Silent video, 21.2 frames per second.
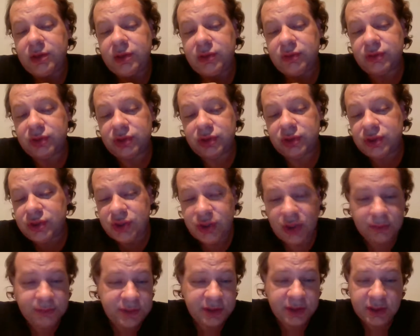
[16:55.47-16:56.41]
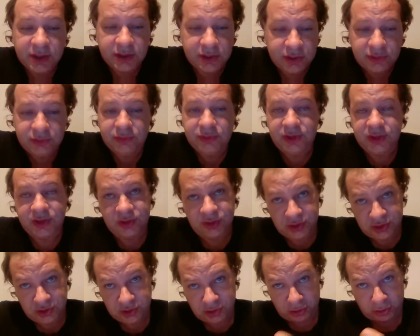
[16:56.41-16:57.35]
You shouldn't jump to conclusions.
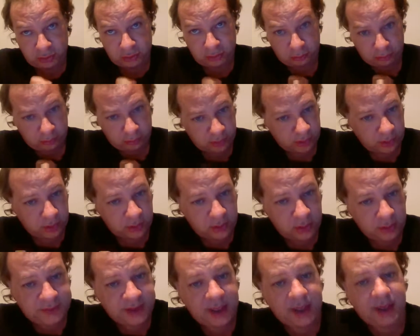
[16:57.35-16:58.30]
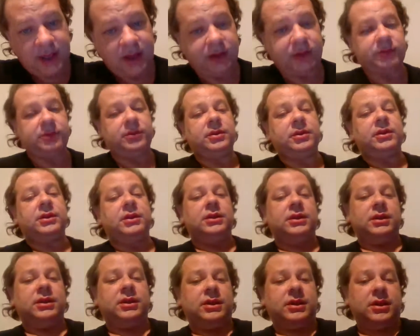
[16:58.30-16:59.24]
You should calm down.
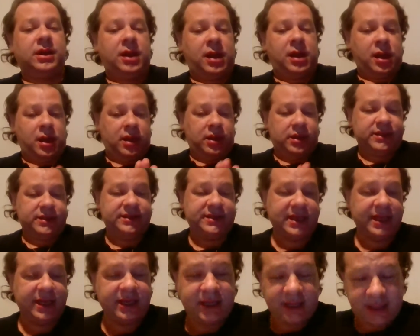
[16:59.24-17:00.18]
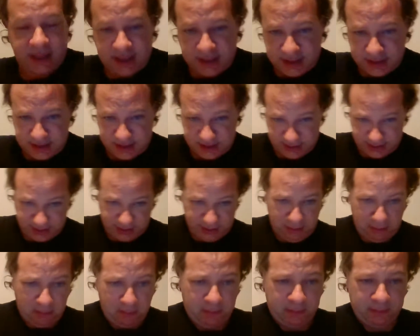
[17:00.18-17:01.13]
Take it easy.
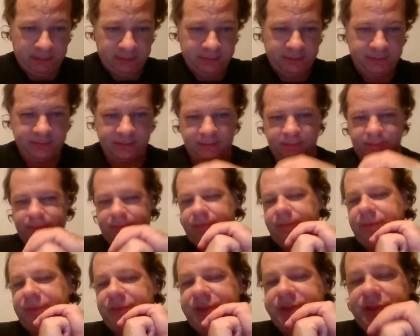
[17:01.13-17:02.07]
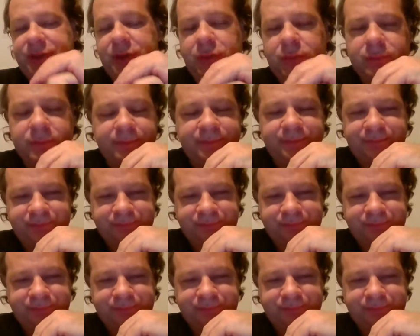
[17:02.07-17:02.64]
Don't